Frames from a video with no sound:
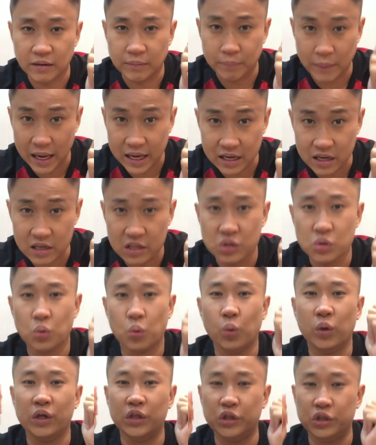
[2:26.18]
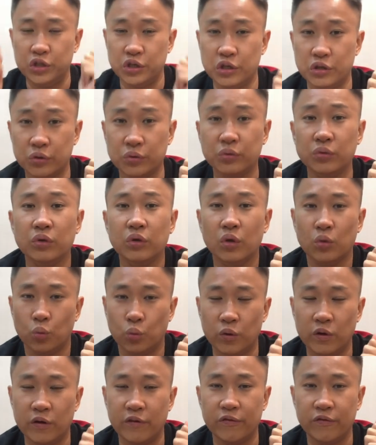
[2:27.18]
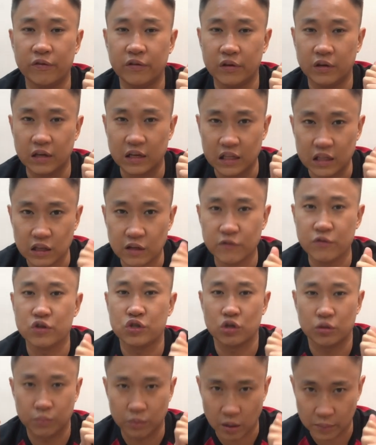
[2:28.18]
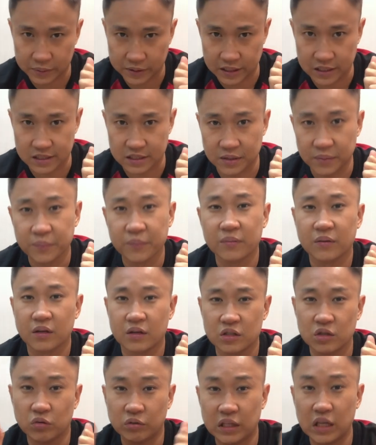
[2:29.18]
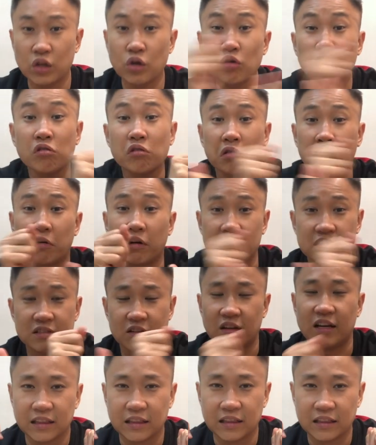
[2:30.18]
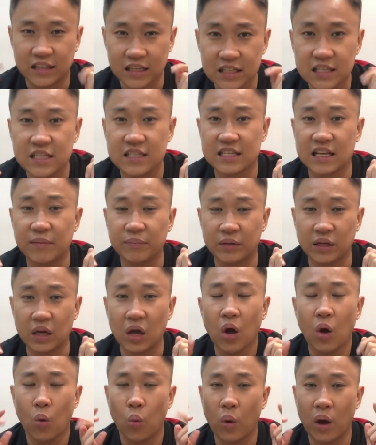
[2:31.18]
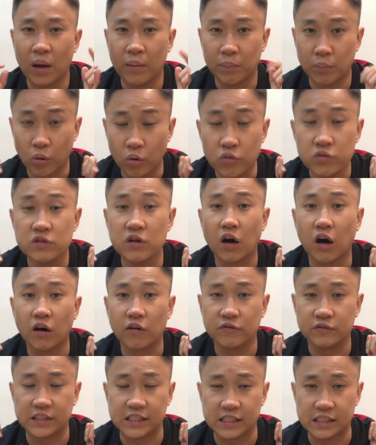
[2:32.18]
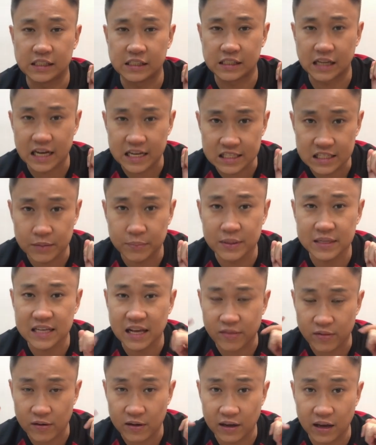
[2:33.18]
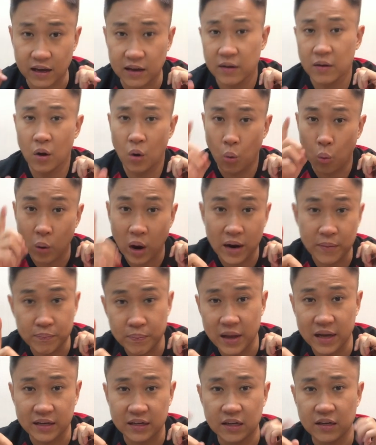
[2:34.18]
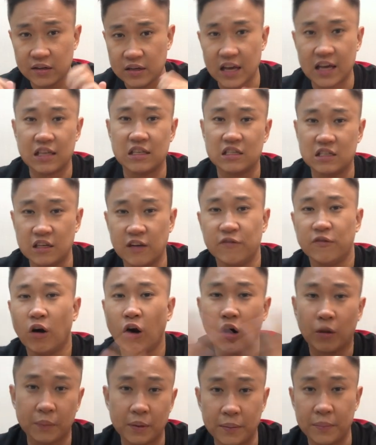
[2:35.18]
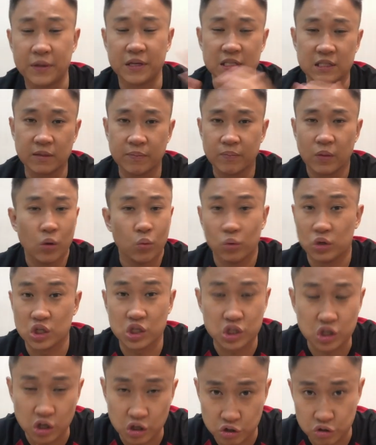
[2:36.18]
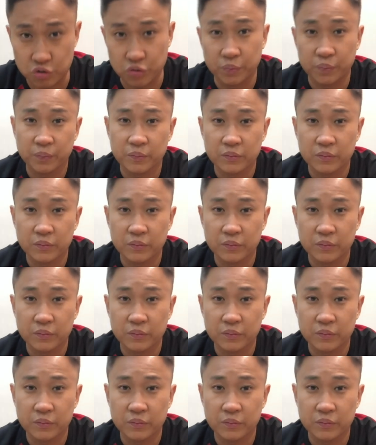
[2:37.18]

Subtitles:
bankers will deal with individual properties. So they don't cross, okay? This is something where most of the customers are thinking one banker can serve all purpose, which is not true.